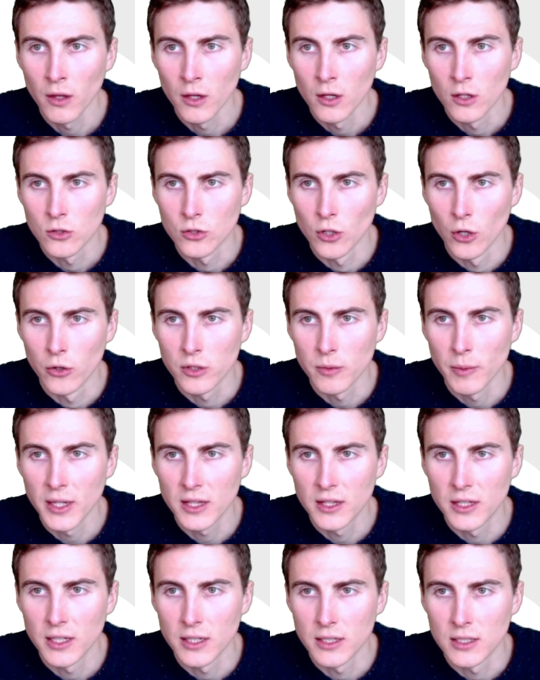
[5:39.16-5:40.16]
So to make
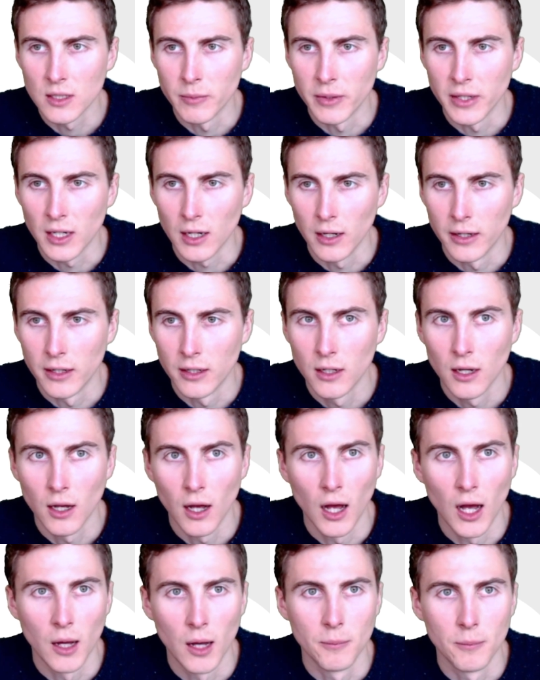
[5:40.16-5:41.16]
this a bit clear,
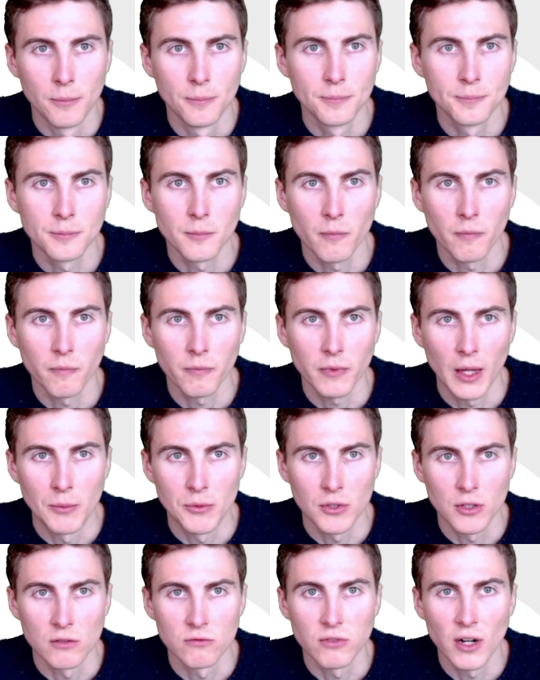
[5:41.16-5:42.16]
I'm just
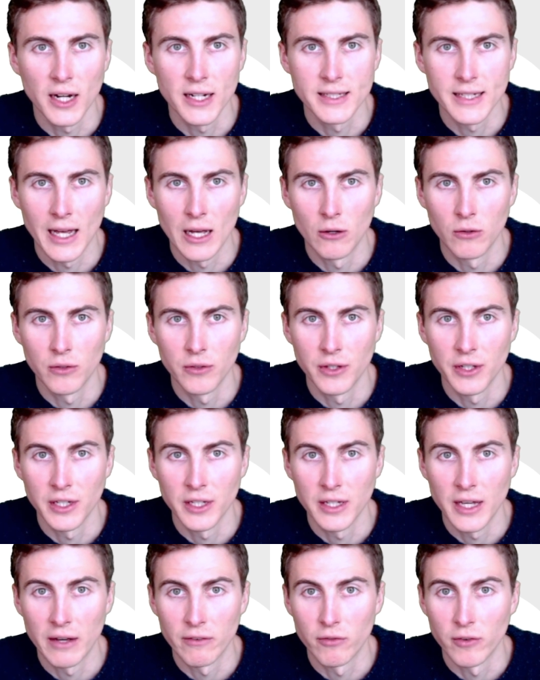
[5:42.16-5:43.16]
going to write out
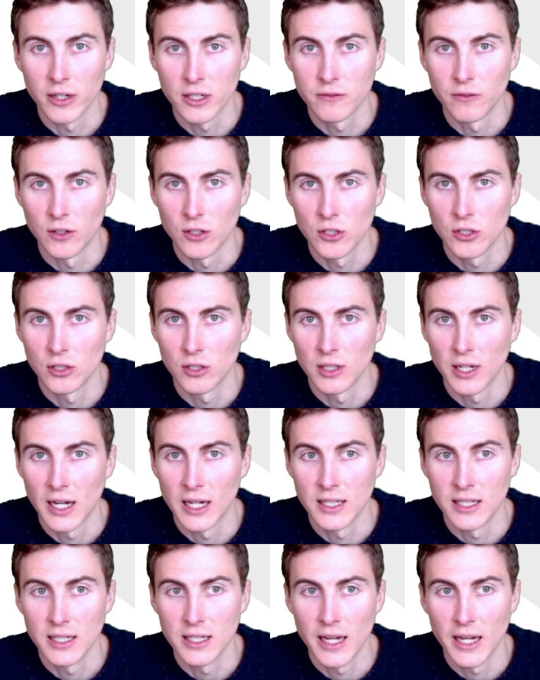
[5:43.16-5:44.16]
the f of x function and
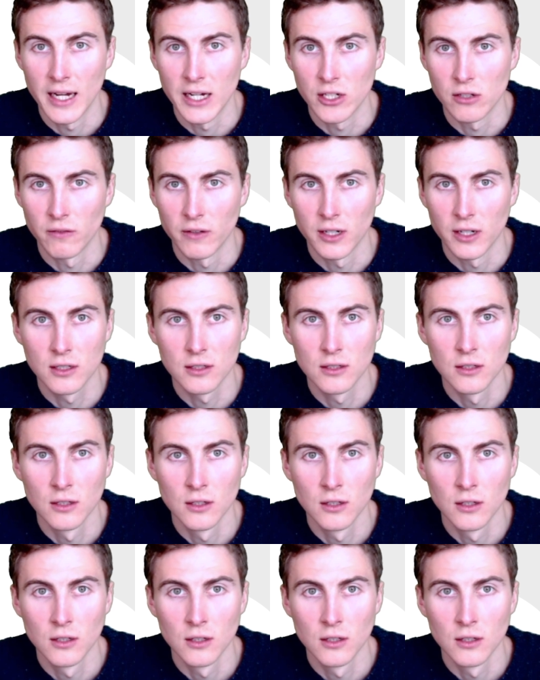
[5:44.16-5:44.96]
the h of x.